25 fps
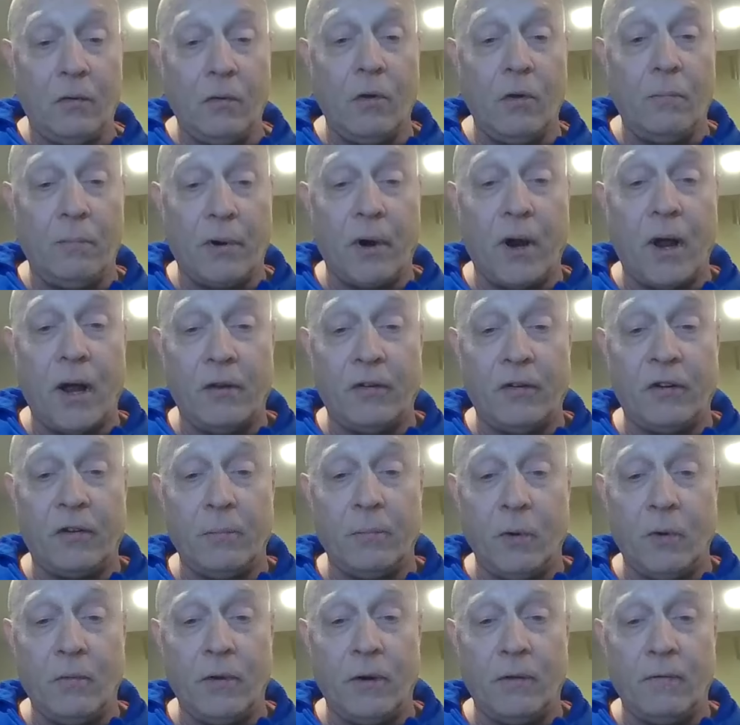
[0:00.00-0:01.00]
School
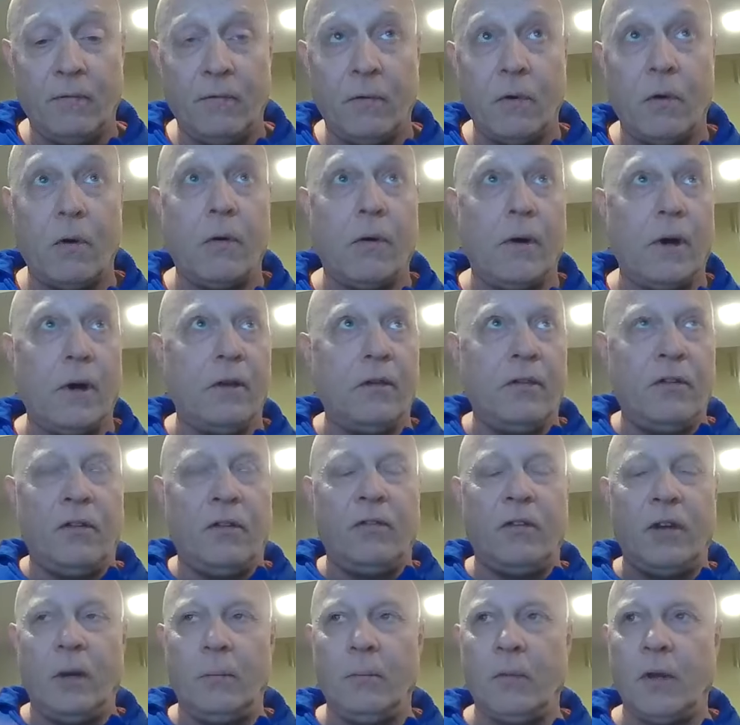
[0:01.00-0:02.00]
project's moving forward. It
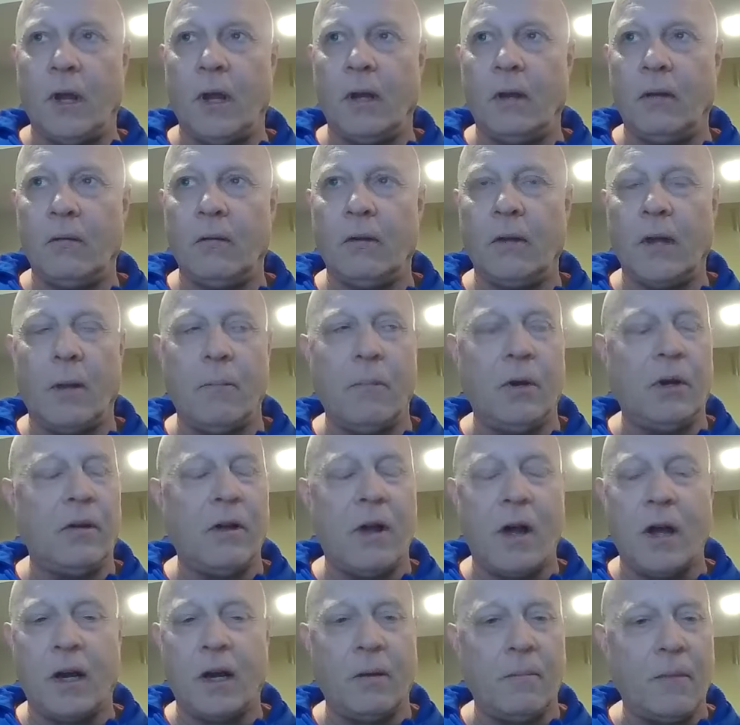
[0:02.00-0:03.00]
just seems like they've been
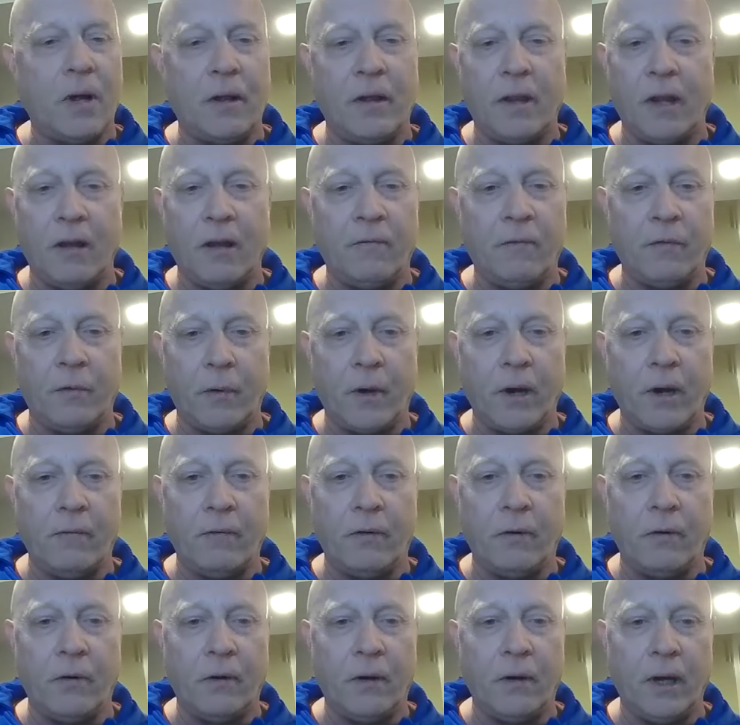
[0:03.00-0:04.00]
talking about that
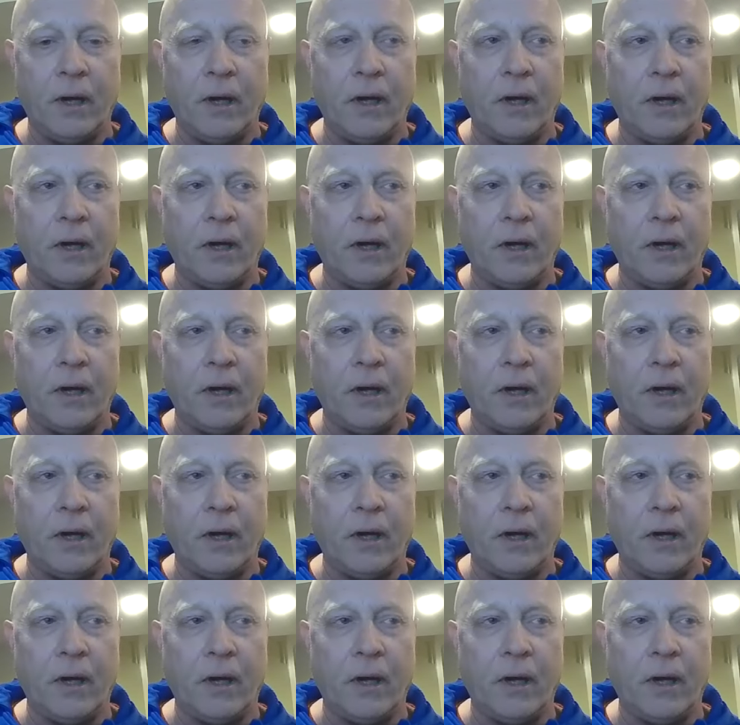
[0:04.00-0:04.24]
forever,